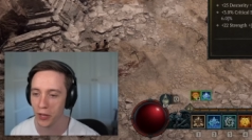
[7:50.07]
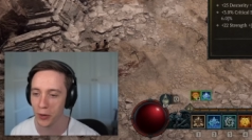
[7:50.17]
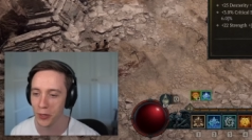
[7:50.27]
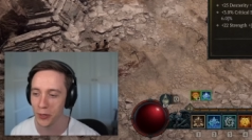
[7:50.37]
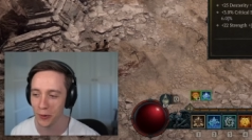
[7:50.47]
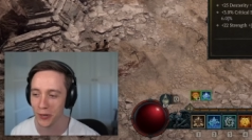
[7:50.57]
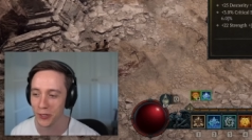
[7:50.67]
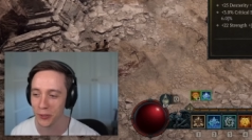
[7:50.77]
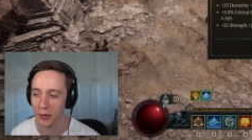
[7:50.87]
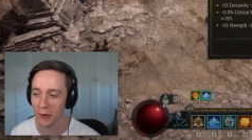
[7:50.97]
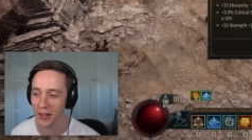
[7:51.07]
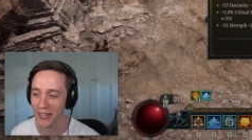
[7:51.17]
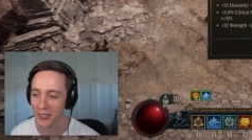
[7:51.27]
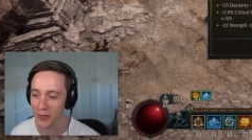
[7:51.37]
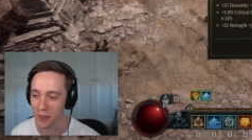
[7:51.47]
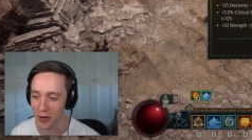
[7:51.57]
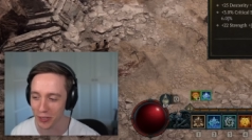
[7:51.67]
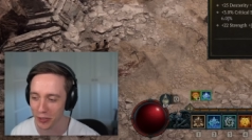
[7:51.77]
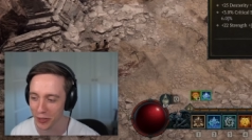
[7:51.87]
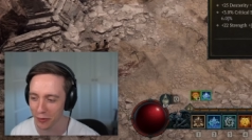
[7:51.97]
could do a duo ASMR
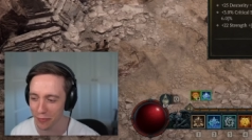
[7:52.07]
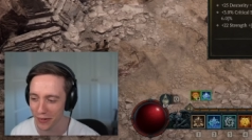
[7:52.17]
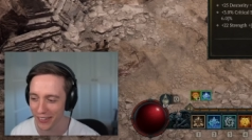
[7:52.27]
stream,